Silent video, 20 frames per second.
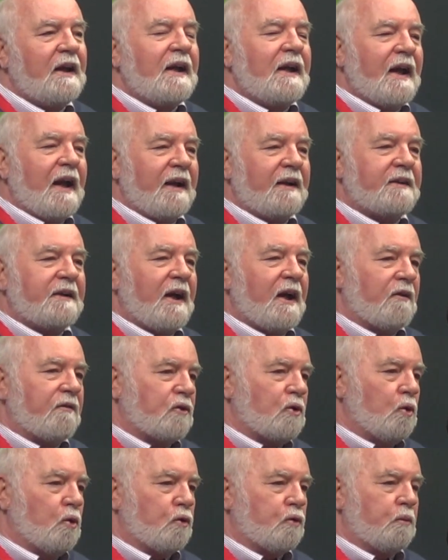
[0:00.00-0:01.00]
And now, of
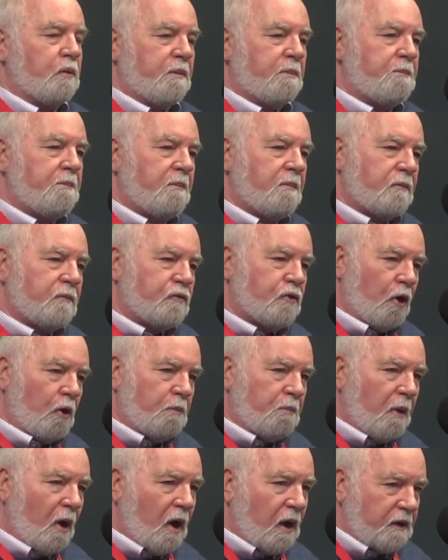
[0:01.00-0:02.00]
course, with Joe
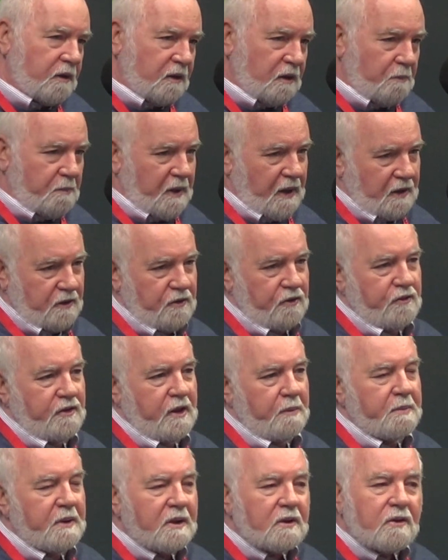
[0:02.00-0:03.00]
Biden about to
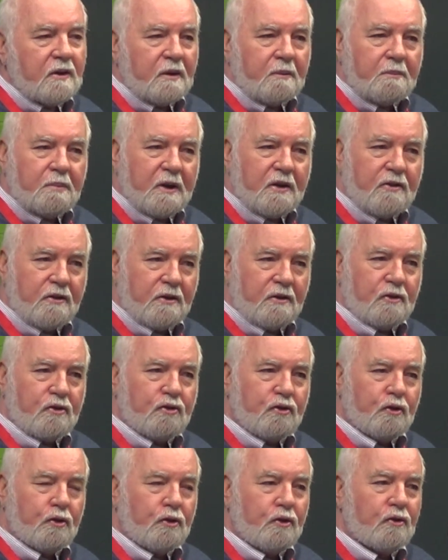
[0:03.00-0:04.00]
step into the president's
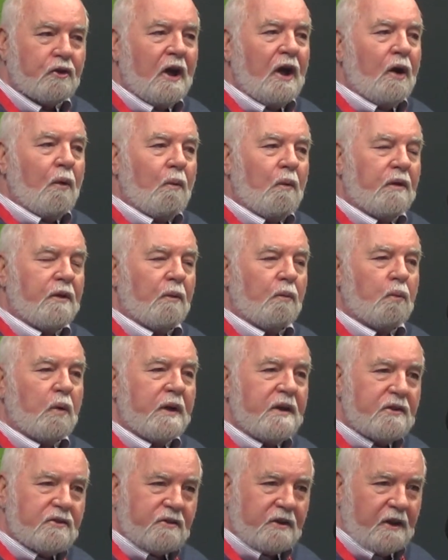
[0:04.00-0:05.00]
shoes with a
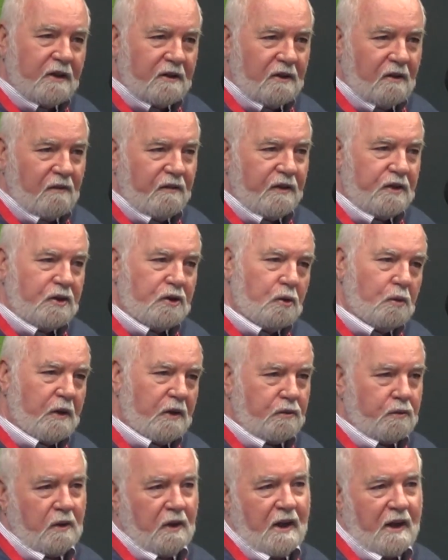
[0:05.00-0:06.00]
reset of the
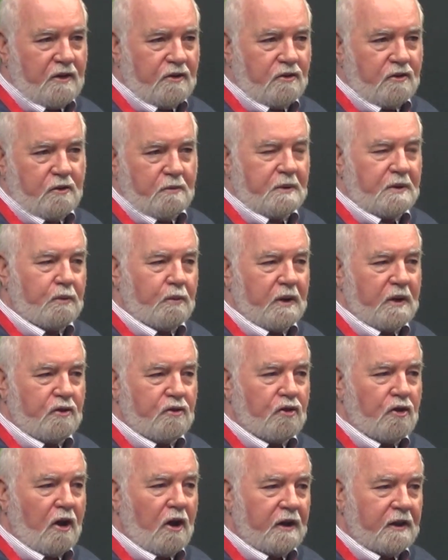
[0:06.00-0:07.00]
US relations between
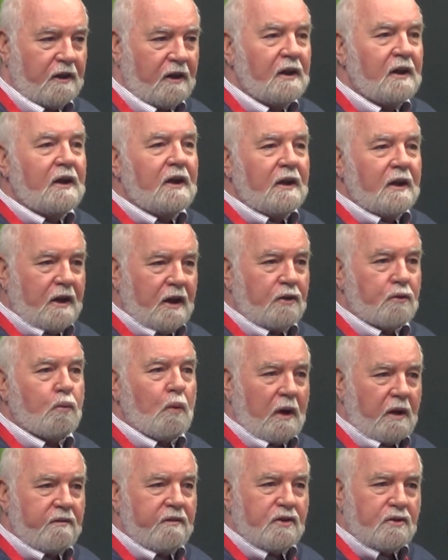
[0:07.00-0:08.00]
China as
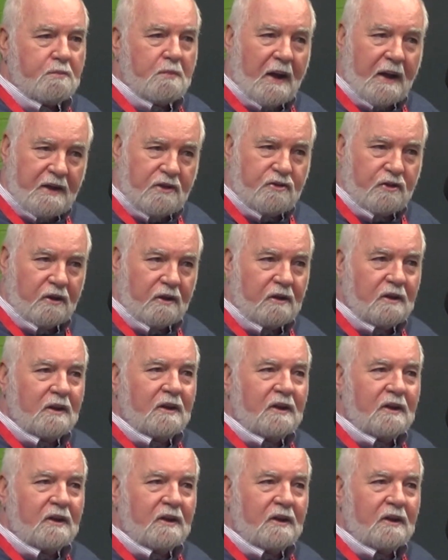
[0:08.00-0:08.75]
one of his major